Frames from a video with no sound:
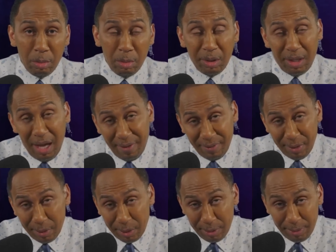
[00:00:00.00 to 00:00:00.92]
Gavin
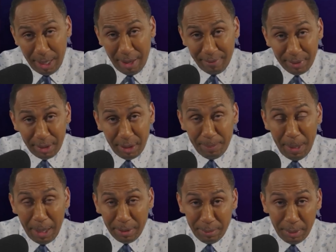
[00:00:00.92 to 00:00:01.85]
Newsom's obviously a
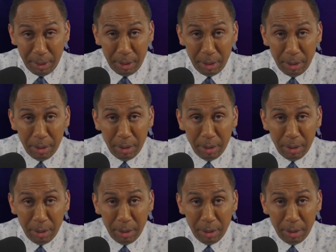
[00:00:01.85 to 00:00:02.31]
possibility.